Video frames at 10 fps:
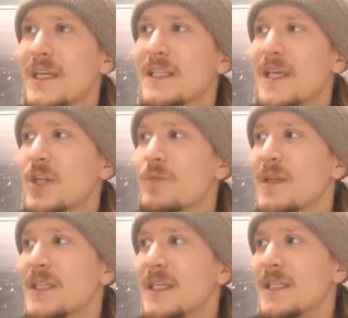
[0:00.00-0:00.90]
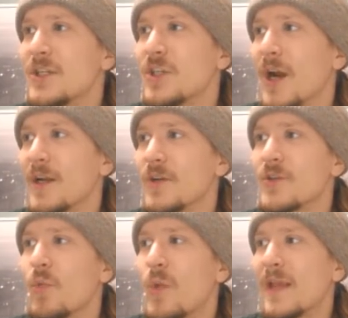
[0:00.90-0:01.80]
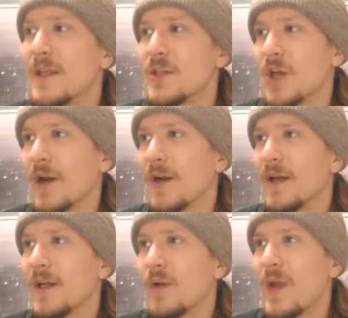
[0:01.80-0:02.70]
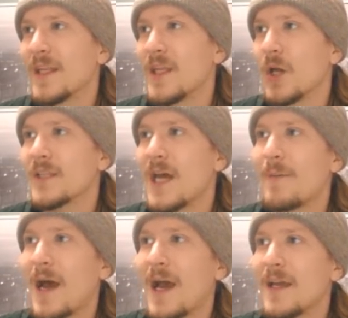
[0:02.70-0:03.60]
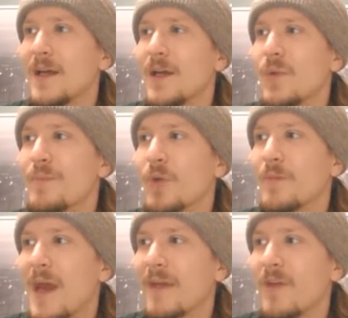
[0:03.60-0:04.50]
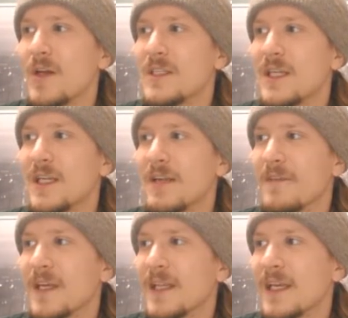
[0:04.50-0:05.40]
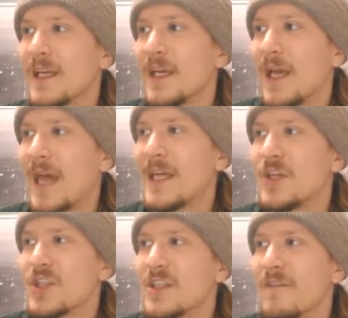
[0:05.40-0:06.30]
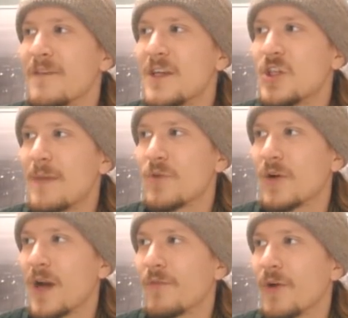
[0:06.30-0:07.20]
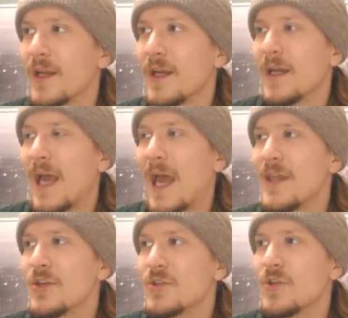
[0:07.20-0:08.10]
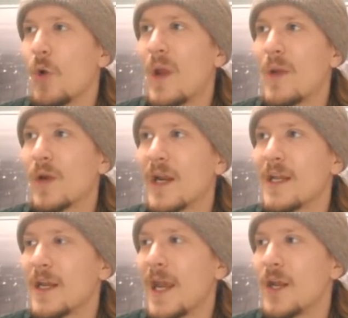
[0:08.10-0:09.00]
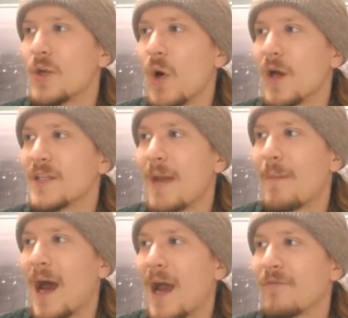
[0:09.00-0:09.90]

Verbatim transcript: ETH BTC chart. Here's the weekly chart. We had the all-time high. We pulled back very significantly, and then just a V-shaped recovery. And there's no way we're going to get a new all-time high